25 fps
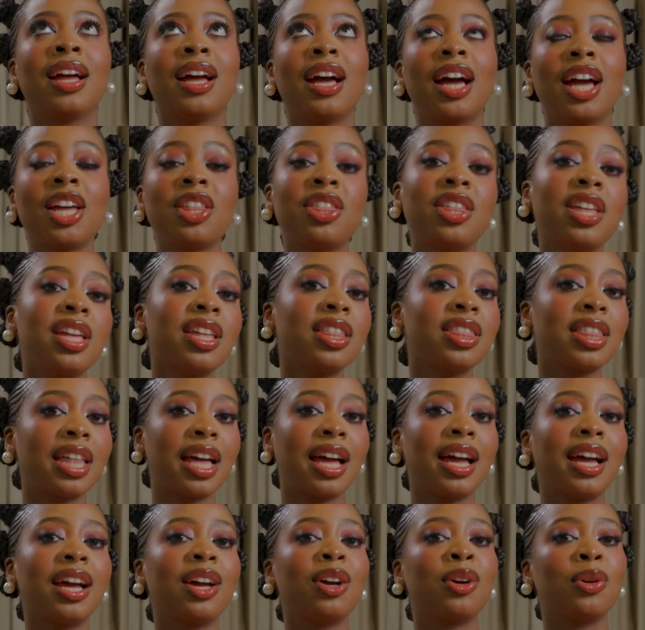I think
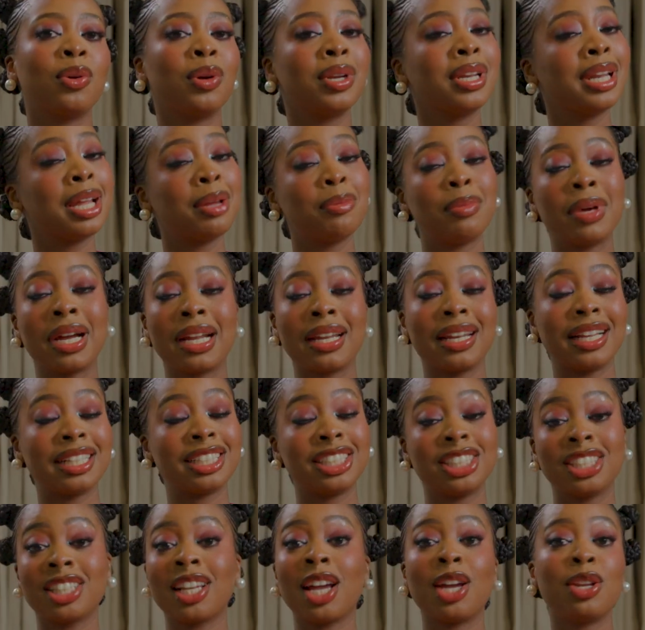that online backlash
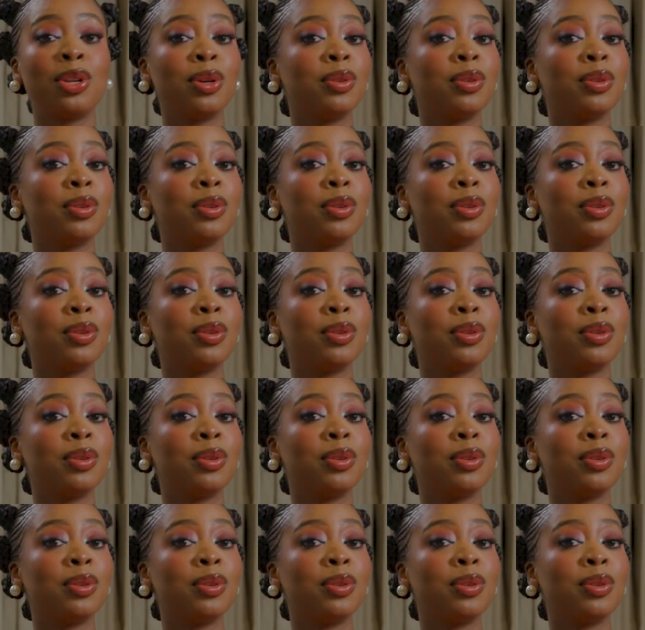is kind